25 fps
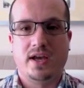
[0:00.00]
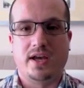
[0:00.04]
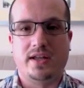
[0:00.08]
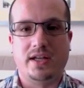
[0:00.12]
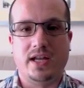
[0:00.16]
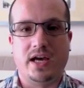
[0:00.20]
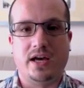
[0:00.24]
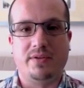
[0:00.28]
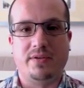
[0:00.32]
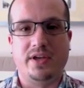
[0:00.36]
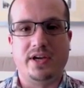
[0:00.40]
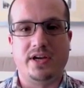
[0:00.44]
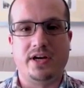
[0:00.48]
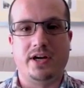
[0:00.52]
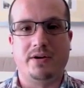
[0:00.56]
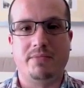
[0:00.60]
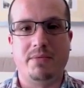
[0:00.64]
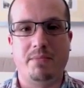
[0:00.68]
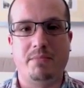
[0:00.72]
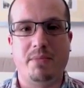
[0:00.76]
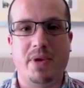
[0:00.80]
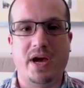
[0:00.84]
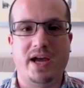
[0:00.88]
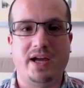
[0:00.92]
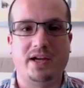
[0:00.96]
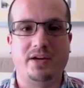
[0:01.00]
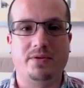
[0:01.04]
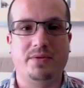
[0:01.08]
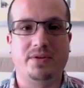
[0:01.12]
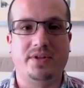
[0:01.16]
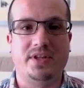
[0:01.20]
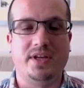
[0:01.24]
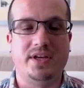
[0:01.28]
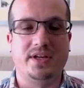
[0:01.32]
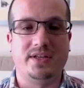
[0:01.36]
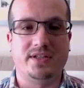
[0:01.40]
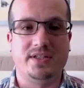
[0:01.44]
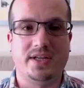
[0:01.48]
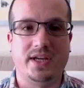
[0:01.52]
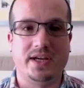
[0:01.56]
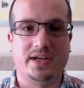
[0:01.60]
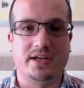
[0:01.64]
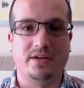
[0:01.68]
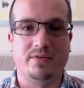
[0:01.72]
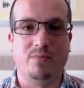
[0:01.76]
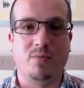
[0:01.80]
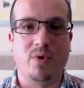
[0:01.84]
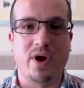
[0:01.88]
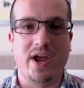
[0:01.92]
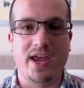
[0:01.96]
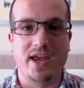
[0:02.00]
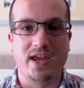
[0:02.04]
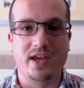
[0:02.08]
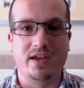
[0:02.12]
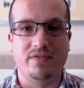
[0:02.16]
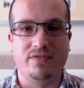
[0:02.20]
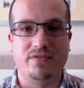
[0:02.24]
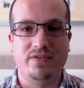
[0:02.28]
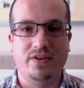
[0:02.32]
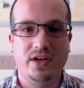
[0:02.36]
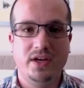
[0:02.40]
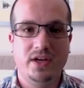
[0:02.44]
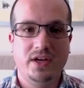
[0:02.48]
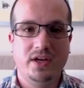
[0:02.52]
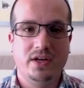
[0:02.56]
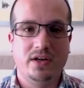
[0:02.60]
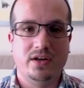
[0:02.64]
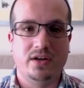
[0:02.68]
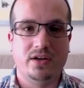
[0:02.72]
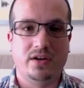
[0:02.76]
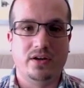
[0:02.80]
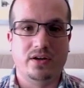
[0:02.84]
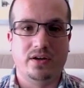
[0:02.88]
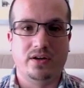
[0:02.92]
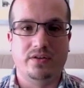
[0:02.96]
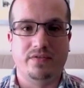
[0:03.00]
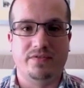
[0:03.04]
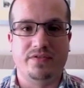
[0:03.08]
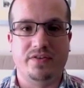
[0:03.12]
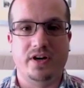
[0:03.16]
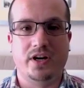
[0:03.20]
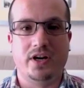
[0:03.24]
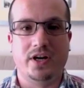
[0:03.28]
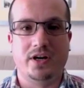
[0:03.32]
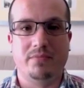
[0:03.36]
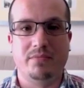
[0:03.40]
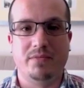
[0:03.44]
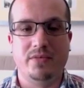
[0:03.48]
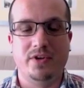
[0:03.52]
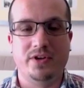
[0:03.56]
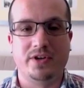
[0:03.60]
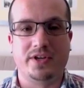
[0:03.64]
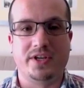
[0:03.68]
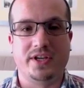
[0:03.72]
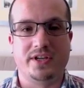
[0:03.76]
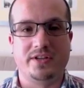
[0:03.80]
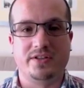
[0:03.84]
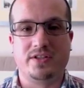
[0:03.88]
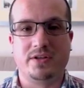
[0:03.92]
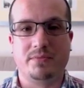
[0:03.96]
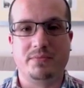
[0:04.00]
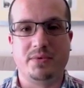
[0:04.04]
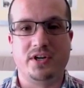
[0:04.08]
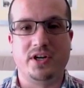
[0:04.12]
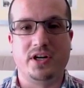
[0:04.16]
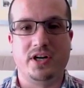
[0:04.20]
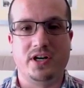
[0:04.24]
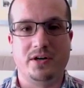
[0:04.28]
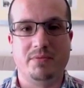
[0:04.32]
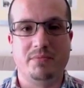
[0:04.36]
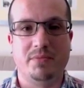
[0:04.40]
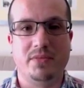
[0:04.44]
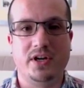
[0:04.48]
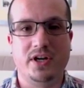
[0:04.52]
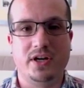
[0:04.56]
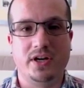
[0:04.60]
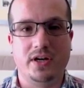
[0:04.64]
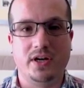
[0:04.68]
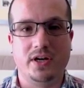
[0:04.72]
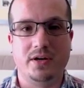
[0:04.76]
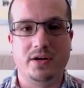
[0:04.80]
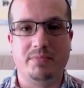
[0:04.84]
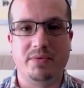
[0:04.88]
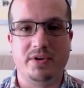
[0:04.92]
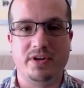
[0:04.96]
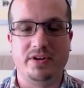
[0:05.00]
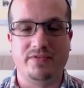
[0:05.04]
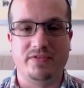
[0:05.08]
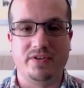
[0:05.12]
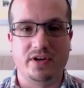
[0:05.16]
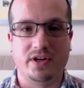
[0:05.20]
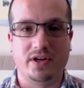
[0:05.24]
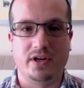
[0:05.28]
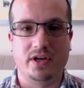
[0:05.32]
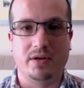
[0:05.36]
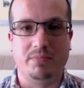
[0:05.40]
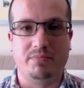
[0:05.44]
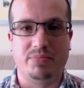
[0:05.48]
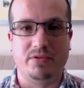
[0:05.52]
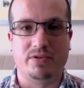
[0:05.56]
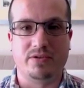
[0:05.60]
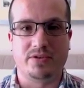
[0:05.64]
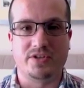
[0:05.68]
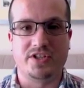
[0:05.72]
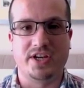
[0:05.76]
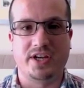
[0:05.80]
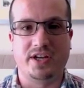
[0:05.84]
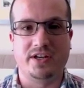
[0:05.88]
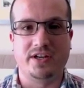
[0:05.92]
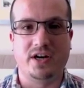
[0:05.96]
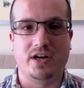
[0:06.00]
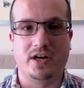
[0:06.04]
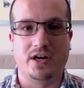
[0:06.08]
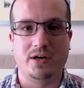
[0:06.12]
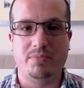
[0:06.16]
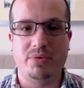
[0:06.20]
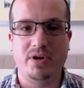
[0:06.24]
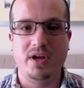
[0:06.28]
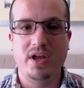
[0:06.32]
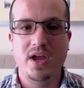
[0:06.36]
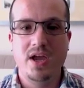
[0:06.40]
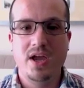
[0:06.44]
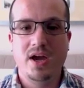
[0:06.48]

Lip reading: And now they're coming back with their second wave of looking to become a bit of a blockchain hub.